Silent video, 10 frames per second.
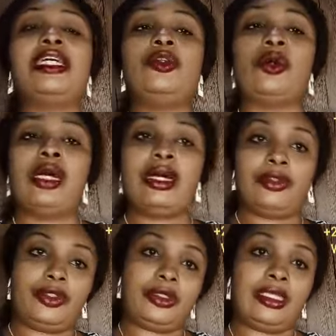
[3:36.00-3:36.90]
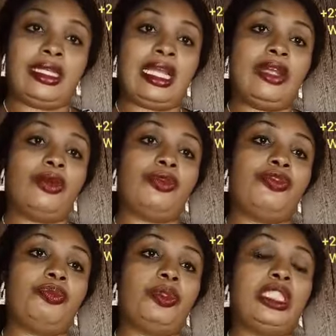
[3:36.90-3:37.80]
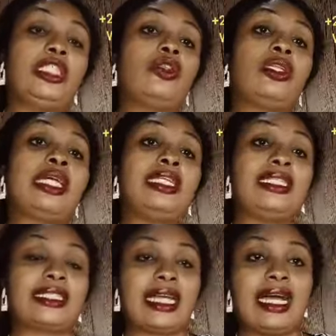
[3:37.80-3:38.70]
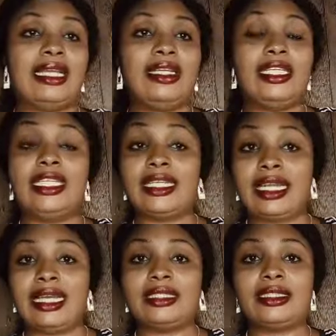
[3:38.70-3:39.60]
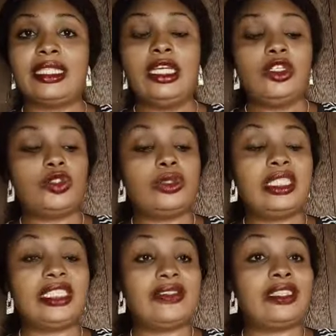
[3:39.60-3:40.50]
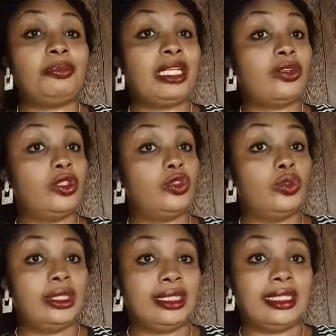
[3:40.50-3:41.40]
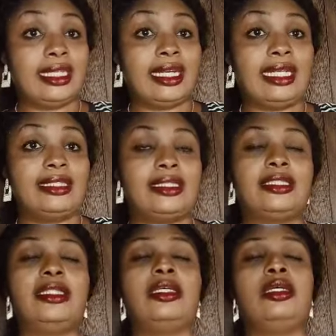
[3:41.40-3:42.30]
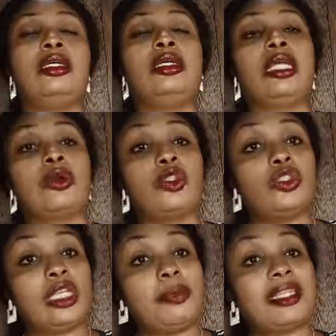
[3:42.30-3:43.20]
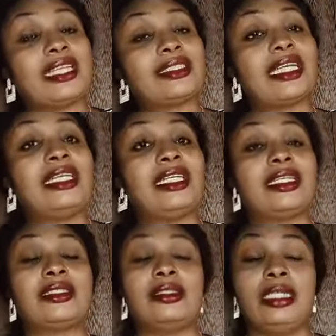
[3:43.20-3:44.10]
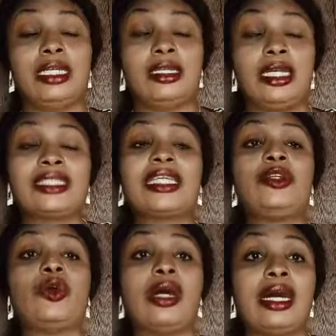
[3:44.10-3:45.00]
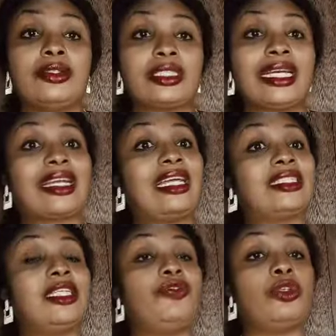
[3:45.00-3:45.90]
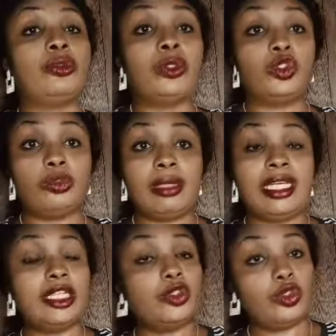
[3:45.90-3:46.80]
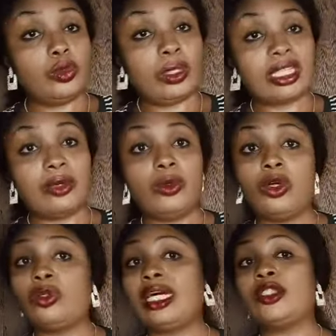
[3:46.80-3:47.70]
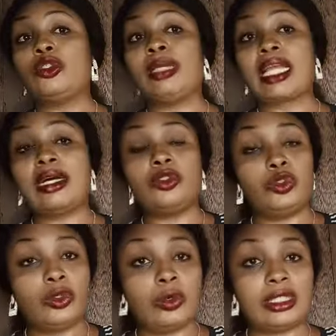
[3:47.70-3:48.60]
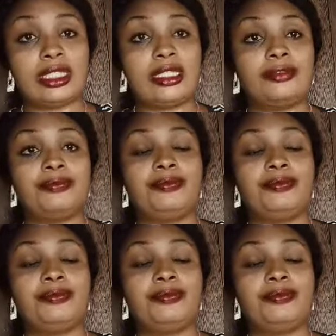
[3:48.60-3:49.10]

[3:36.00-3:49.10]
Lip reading: your house, a kind of putting it under the sky in the night. So this recipe, you're going to do it in the night. You're going to keep it outside the outside your house, as if you want to make a dew water. We all know how to make our dew water.